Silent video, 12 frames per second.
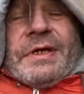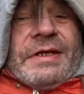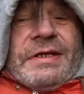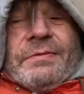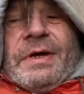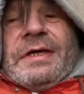
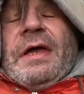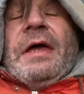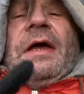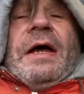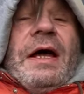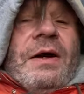anyway,
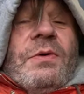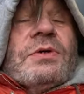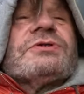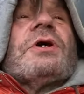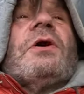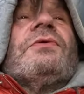I
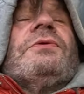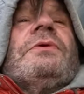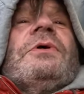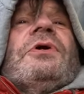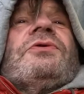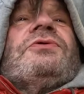was on
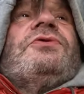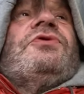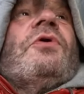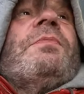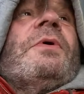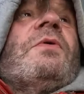
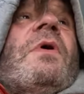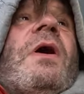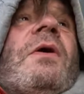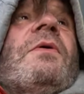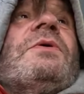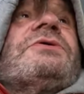double
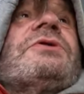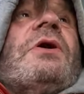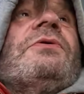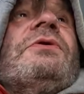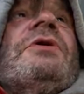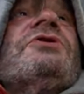what I was
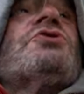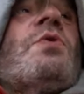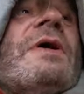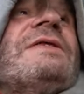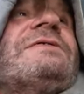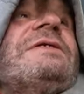on
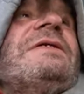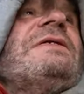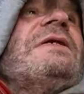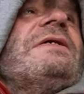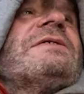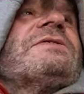20
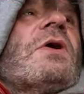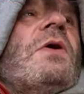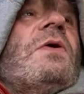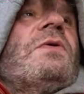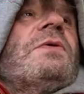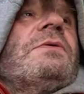years
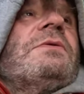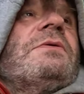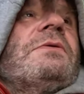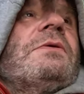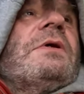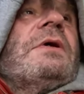ago.
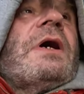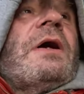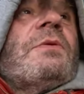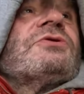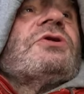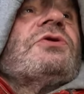Right.
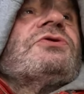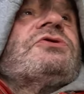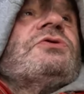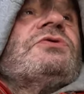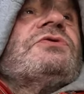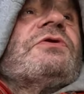I was on
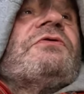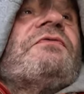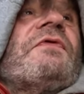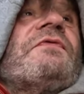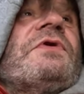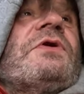
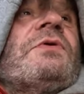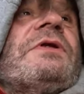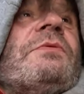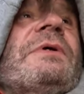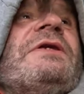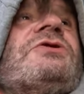230
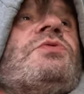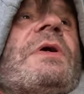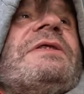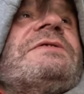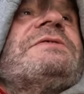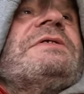quid a week
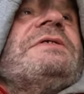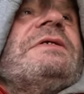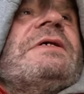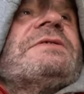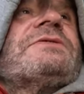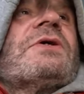20
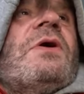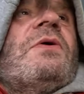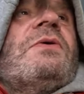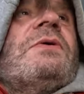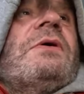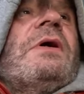years
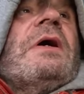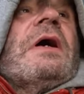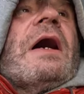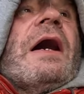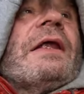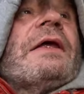ago,
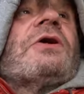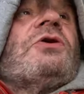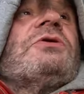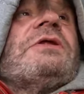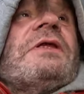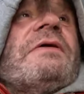and I
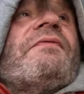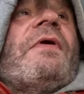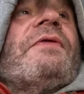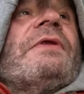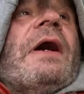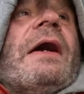could live
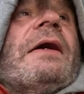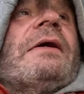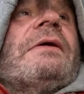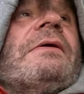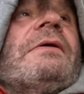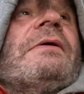on that.
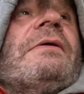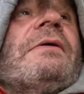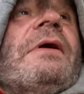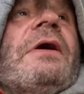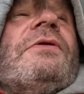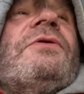
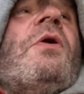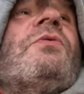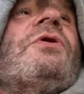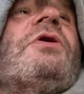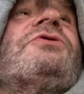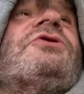
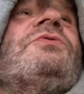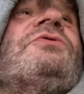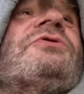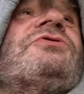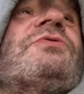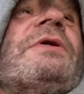No, not
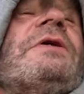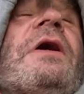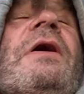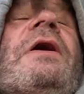220,